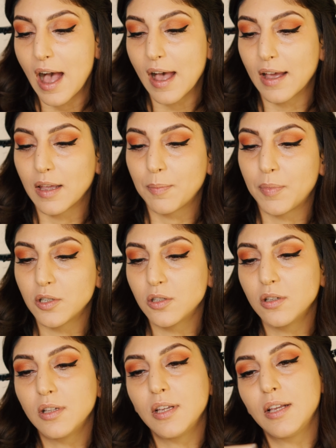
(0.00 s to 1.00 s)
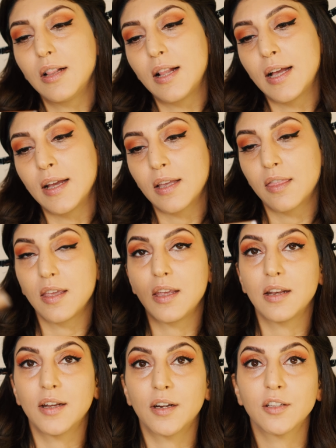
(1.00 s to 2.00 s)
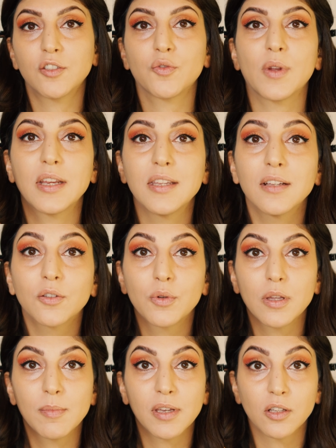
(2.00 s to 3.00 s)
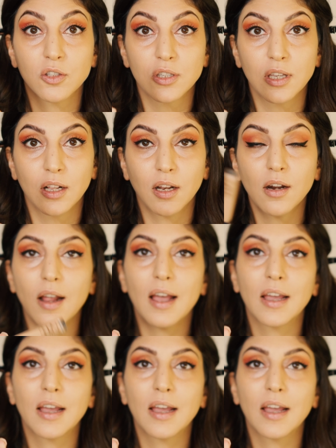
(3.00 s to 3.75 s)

I personally like the NARS Radiant Creamy Concealer.